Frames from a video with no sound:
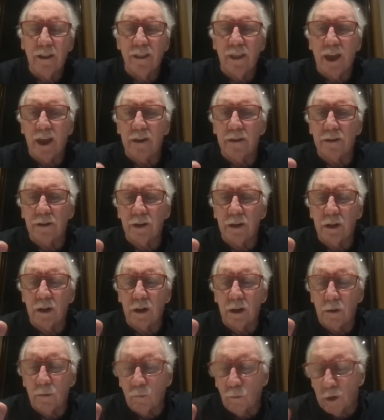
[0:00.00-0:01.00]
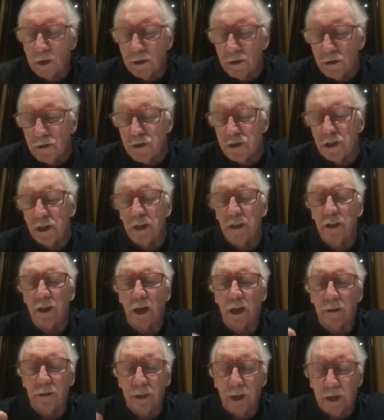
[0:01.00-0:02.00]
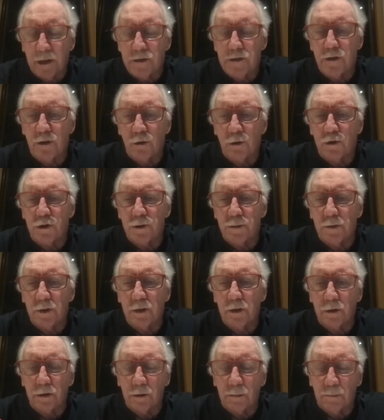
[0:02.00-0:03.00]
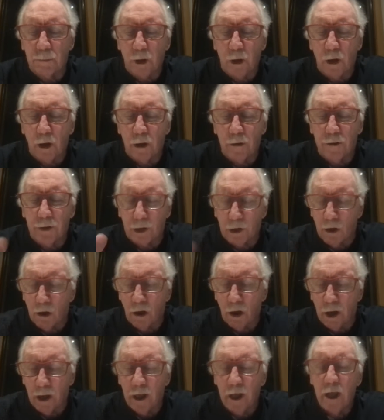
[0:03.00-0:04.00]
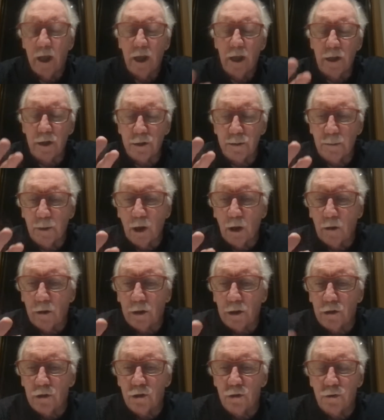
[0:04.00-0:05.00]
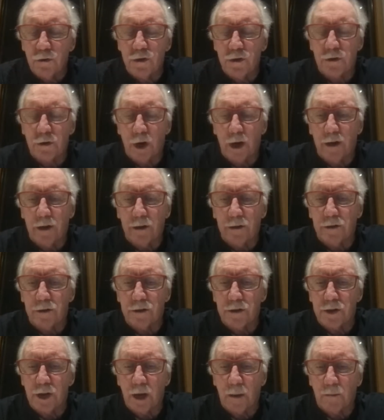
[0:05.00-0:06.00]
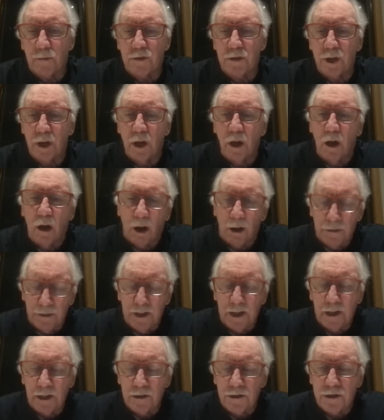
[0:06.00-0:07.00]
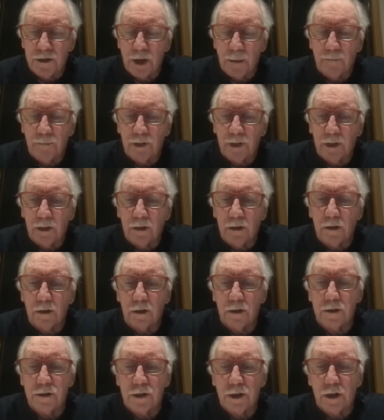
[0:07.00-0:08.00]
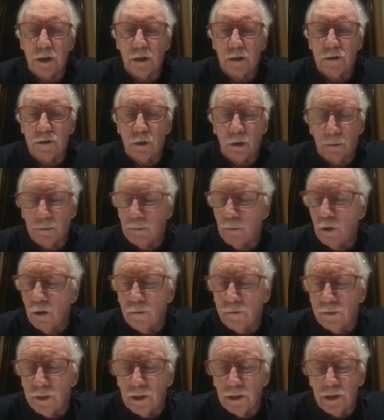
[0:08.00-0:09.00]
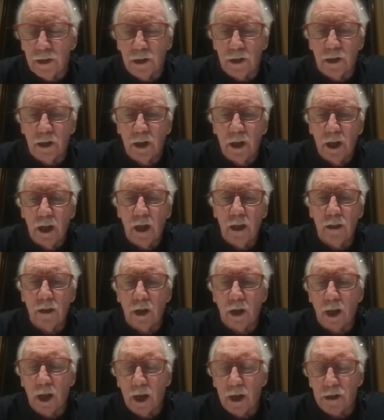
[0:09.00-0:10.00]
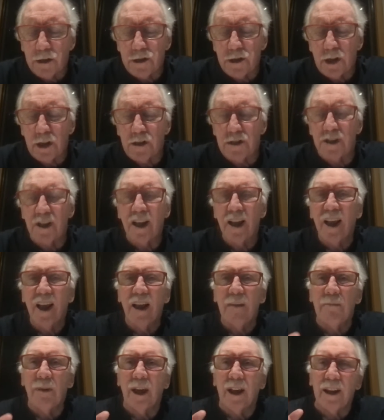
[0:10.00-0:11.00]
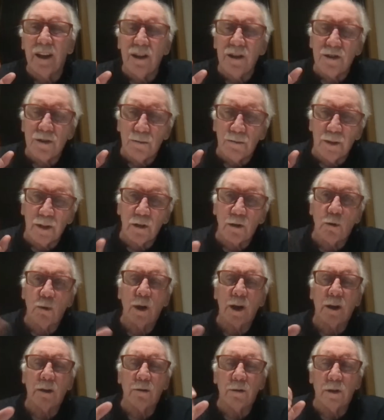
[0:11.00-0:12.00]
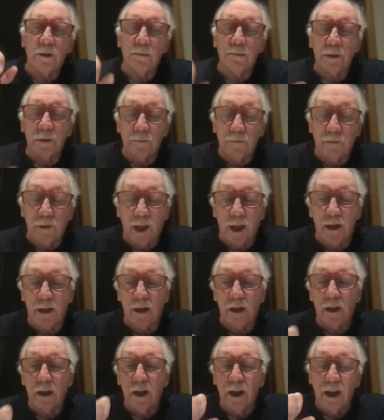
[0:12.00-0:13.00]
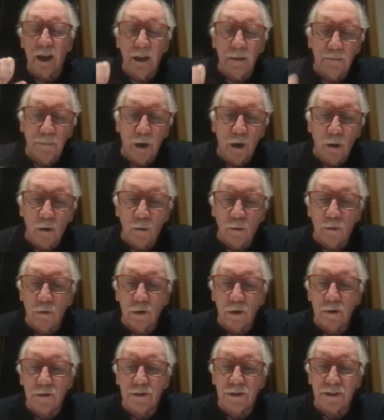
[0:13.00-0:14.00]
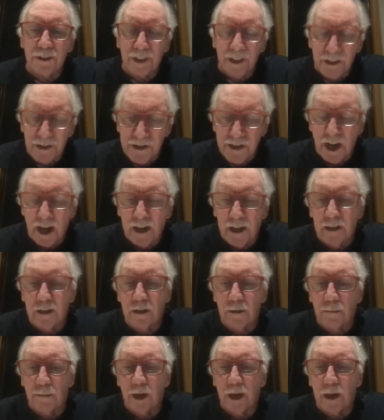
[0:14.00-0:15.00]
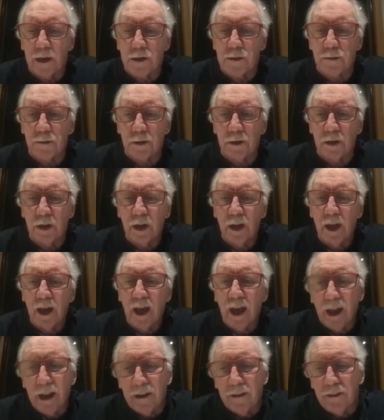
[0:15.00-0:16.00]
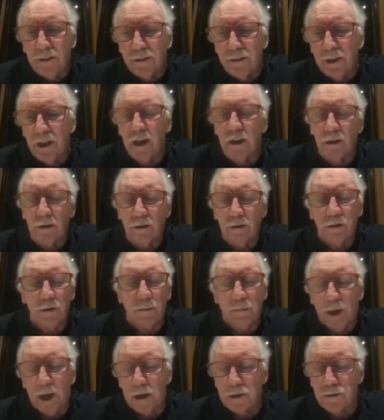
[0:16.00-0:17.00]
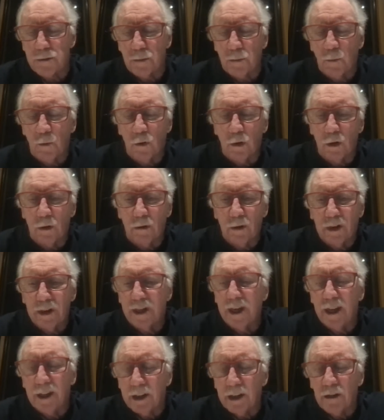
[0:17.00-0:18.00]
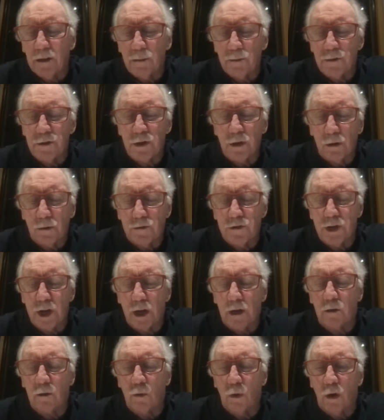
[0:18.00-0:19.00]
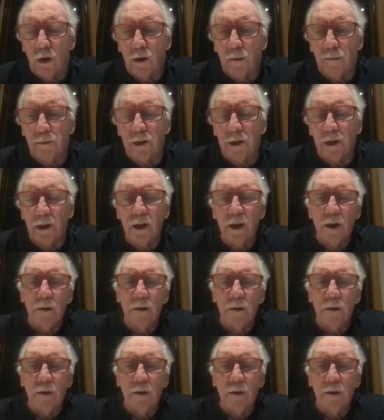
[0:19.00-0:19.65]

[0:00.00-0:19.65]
That when you see that, that tells me that the bar, the guy is bowling too straight at the stumps. I think it's something that uh, Todd Murphy did in the last test. But he's a bit quicker and a bit flatter. He bowled to contain the batsman, and then the batsmen were getting themselves out quite a bit.